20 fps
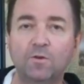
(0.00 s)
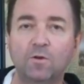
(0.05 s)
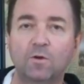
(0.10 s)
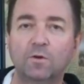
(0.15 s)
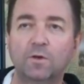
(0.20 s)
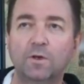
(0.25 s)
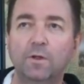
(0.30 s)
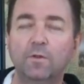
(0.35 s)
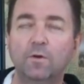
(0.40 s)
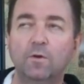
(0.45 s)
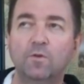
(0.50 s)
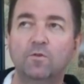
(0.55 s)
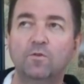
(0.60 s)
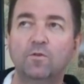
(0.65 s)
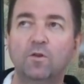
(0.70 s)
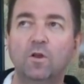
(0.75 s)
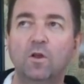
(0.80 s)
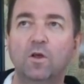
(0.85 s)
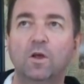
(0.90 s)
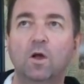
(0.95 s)
doctor that was
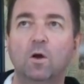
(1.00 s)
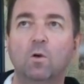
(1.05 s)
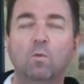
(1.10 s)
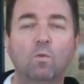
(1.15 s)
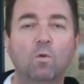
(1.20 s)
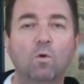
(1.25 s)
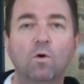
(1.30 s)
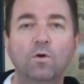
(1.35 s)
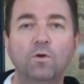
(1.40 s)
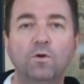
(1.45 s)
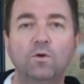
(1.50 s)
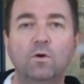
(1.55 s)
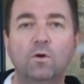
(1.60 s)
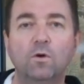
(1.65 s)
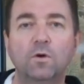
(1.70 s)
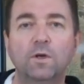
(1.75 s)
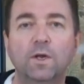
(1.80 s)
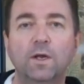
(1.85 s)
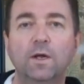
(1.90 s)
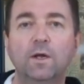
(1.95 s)
sort of like a ward
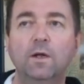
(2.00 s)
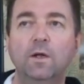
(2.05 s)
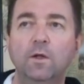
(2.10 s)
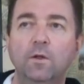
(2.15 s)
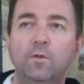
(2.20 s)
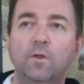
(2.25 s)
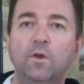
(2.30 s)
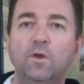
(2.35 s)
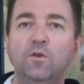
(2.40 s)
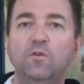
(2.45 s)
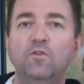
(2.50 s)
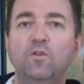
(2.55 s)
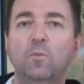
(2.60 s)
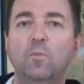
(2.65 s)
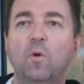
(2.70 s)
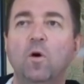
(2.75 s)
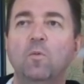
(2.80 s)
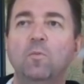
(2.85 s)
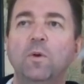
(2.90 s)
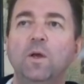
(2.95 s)
doctor that used to
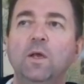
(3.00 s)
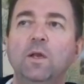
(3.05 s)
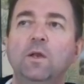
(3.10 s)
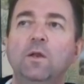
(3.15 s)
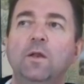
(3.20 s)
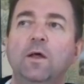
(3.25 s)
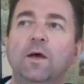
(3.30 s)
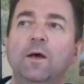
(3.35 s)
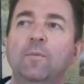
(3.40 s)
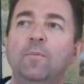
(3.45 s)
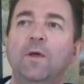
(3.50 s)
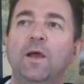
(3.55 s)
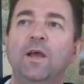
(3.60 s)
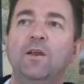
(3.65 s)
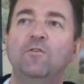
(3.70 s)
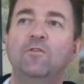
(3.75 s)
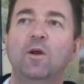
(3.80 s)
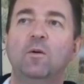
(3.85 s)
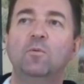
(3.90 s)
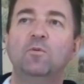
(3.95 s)
pop in. They
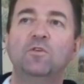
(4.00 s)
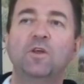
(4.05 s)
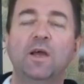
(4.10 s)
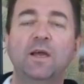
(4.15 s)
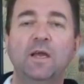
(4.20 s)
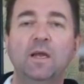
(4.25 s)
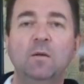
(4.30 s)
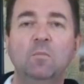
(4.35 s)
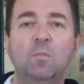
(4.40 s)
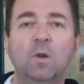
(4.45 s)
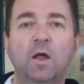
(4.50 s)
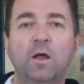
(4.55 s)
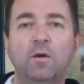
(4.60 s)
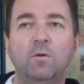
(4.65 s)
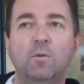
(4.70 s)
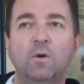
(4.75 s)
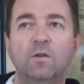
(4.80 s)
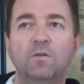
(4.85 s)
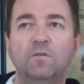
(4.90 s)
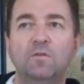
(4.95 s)
had trouble taking blood
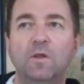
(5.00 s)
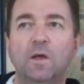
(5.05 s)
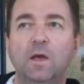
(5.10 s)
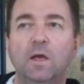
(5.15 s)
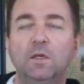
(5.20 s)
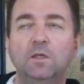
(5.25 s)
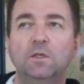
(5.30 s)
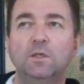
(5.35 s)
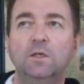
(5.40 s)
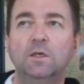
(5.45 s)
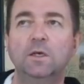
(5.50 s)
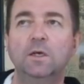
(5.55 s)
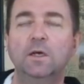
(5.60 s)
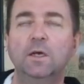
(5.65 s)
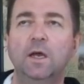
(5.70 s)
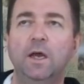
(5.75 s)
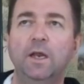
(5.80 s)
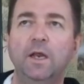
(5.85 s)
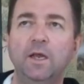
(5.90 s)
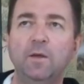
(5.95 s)
at one stage,
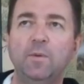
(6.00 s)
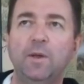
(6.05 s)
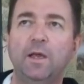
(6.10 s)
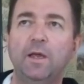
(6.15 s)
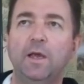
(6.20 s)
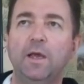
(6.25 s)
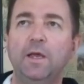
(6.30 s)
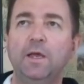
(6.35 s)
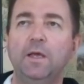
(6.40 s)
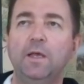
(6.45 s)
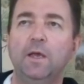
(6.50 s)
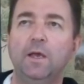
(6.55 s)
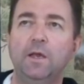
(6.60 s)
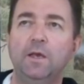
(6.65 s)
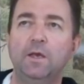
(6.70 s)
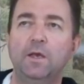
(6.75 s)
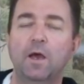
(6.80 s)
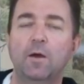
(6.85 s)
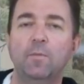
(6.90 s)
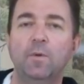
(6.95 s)
and
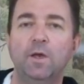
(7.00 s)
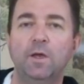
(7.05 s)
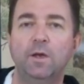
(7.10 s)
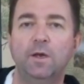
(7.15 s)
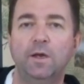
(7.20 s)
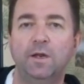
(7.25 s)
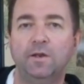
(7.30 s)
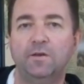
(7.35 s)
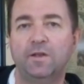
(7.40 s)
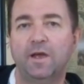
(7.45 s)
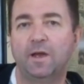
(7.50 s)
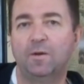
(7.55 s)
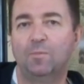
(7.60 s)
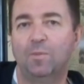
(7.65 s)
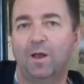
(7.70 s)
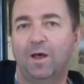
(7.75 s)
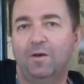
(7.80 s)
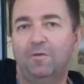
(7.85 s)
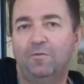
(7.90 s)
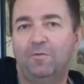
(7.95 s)
he'd come in and he'd take
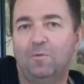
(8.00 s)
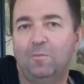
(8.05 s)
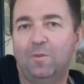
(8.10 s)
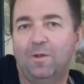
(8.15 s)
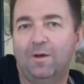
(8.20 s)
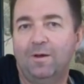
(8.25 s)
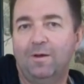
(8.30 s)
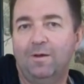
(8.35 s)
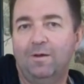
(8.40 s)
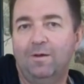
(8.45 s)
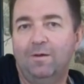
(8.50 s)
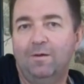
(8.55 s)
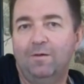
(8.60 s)
blood from the